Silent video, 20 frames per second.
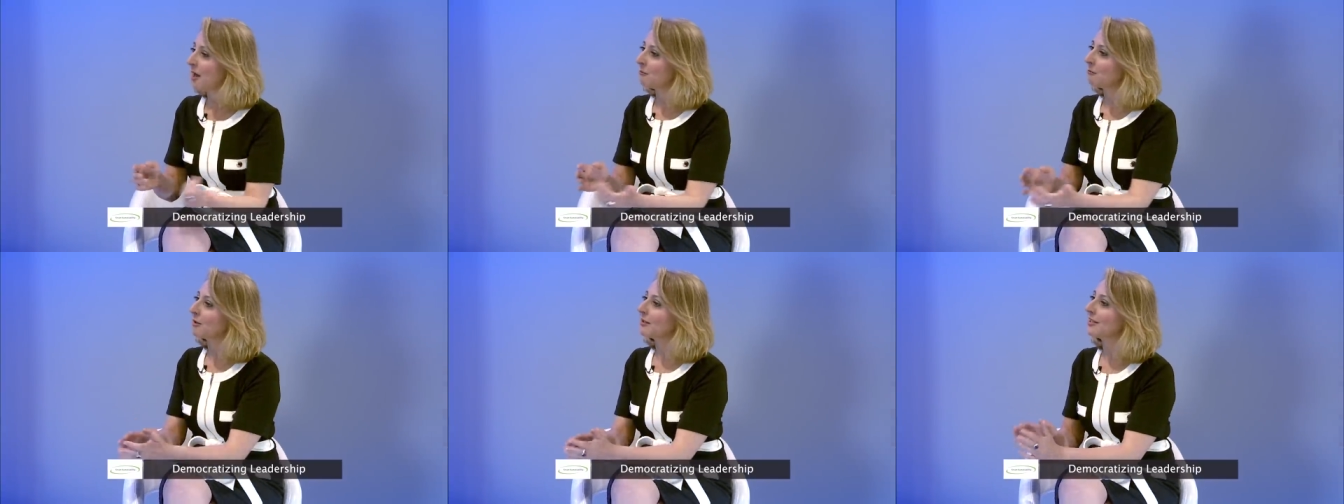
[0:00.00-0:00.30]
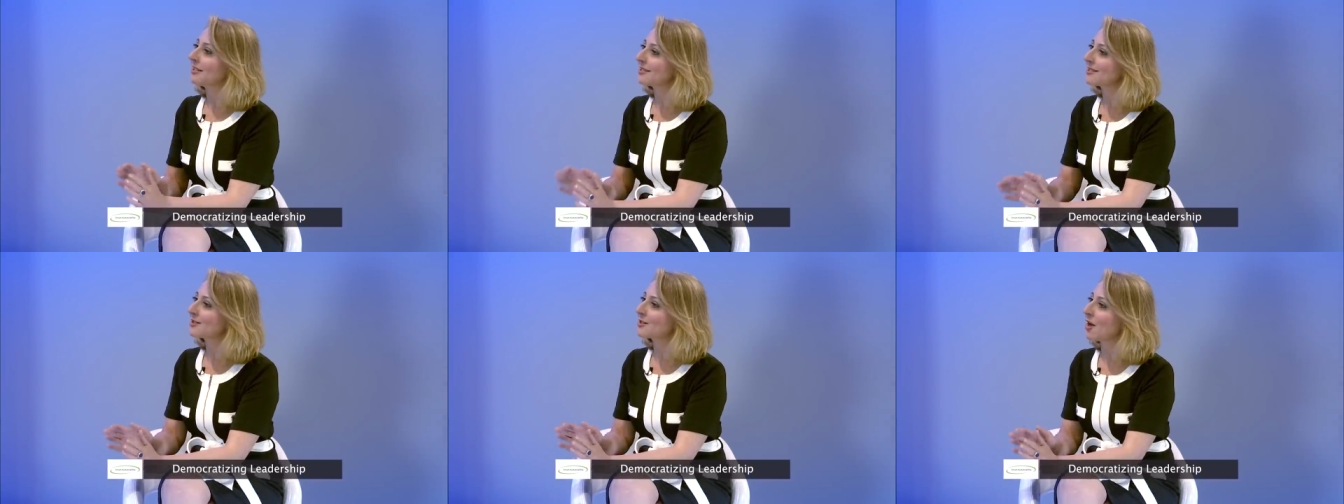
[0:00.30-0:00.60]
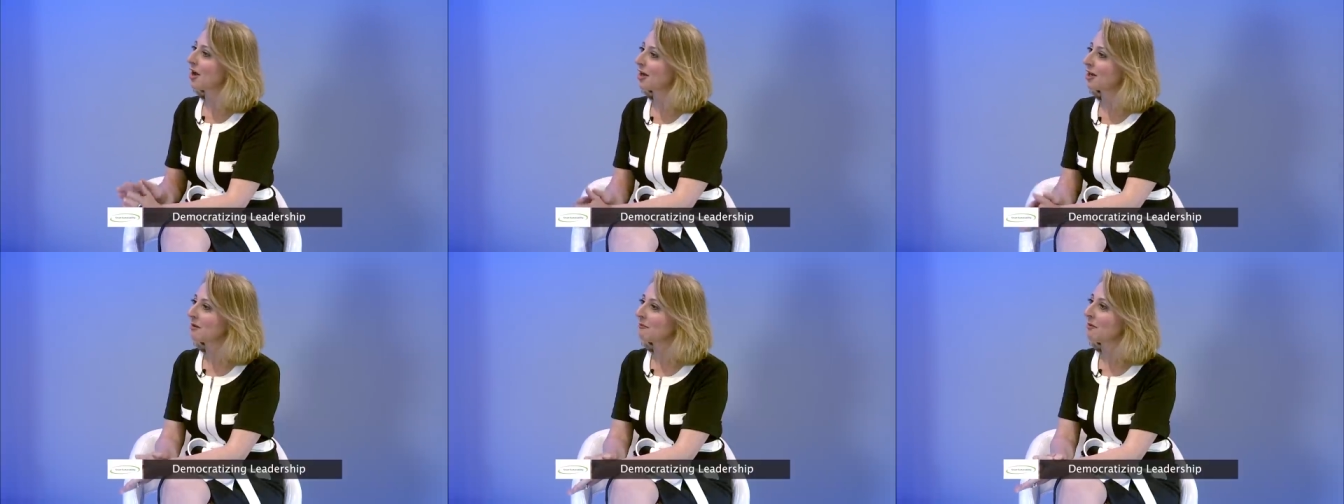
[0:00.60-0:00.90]
but let's
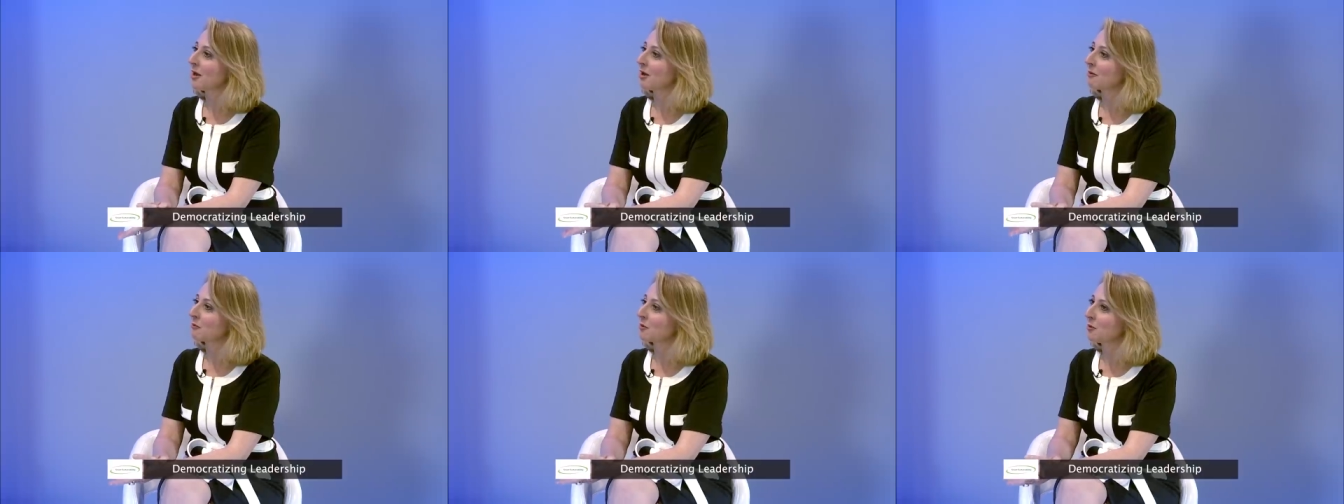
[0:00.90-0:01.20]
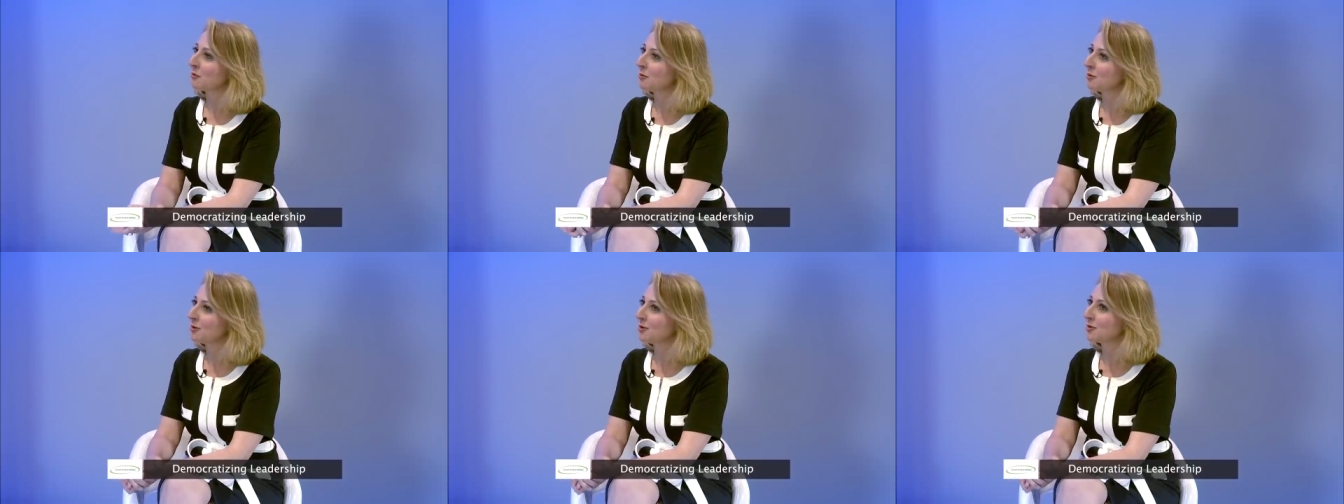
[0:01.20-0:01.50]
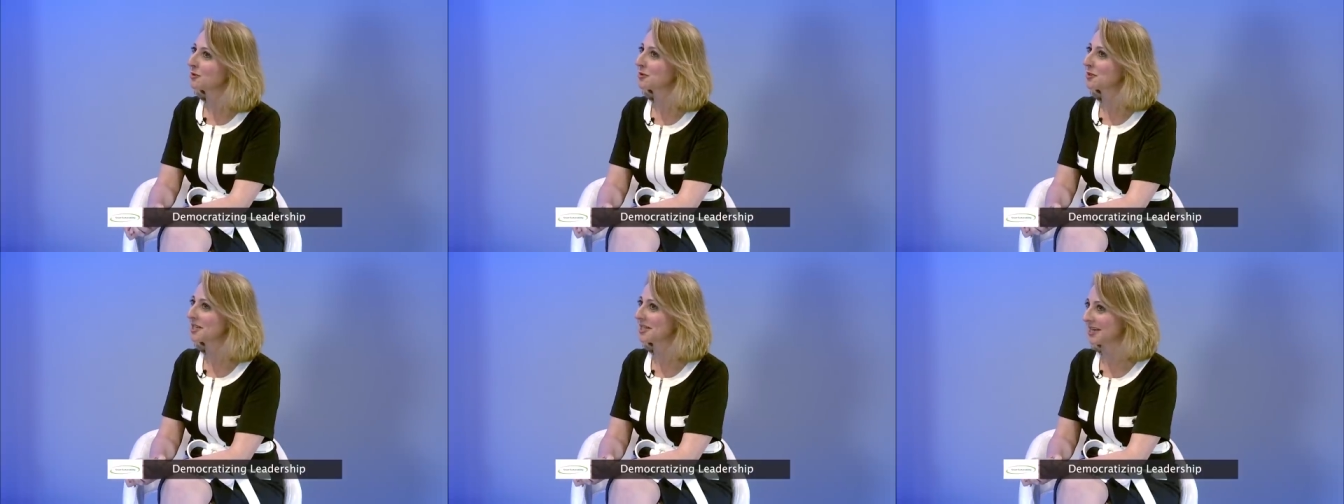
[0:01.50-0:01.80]
talk about what would
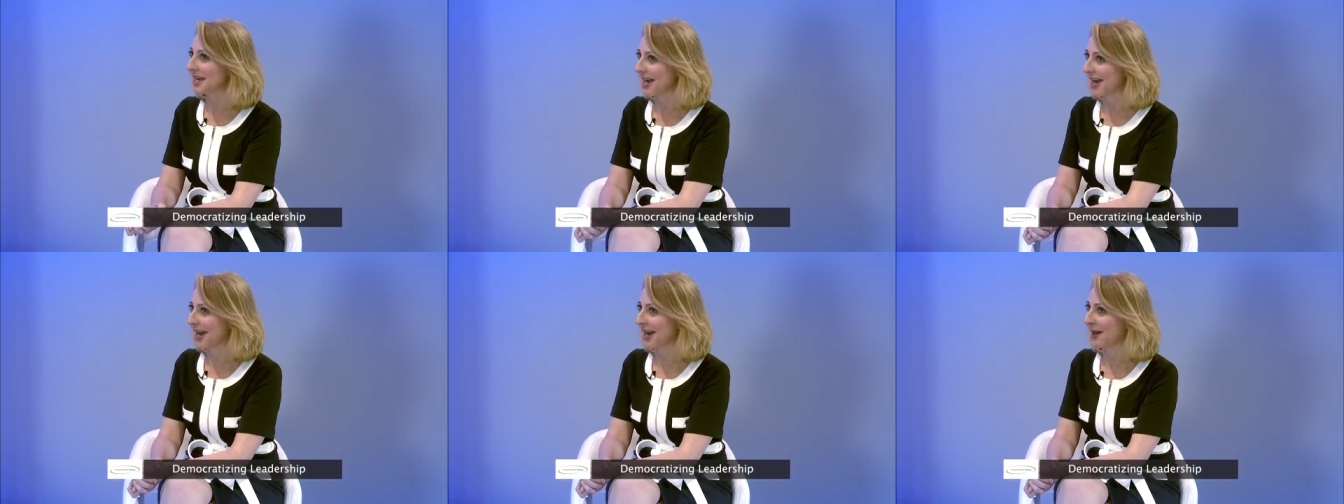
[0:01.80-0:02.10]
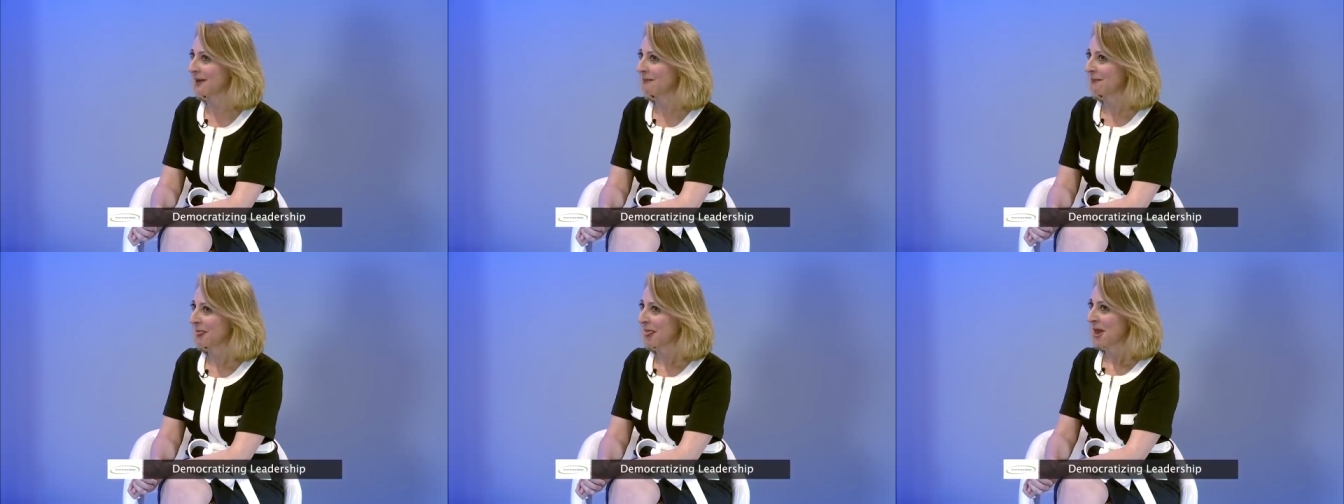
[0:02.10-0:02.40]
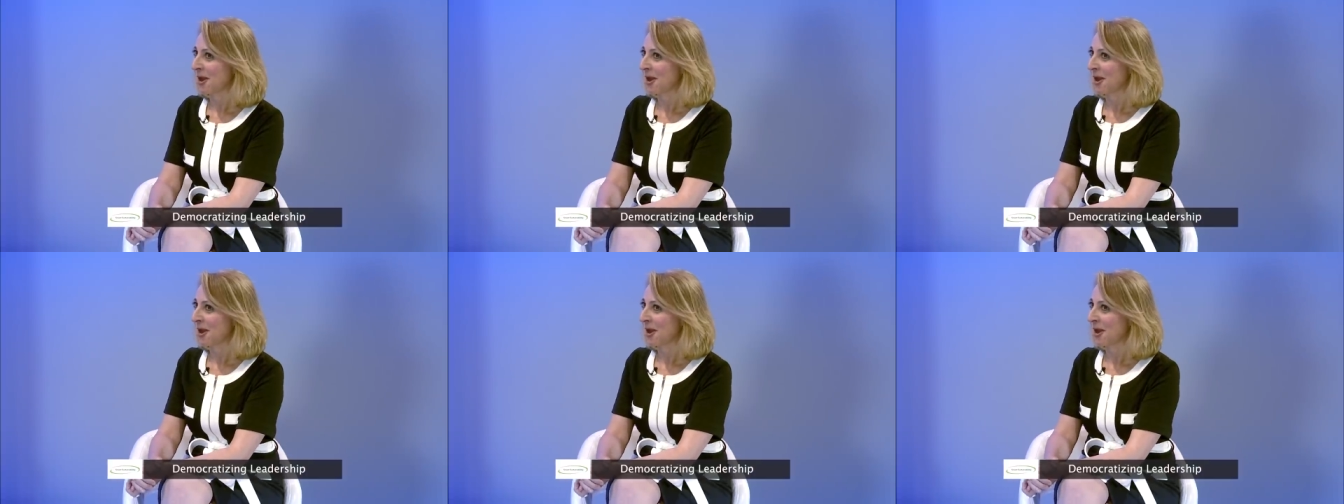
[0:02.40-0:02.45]
you say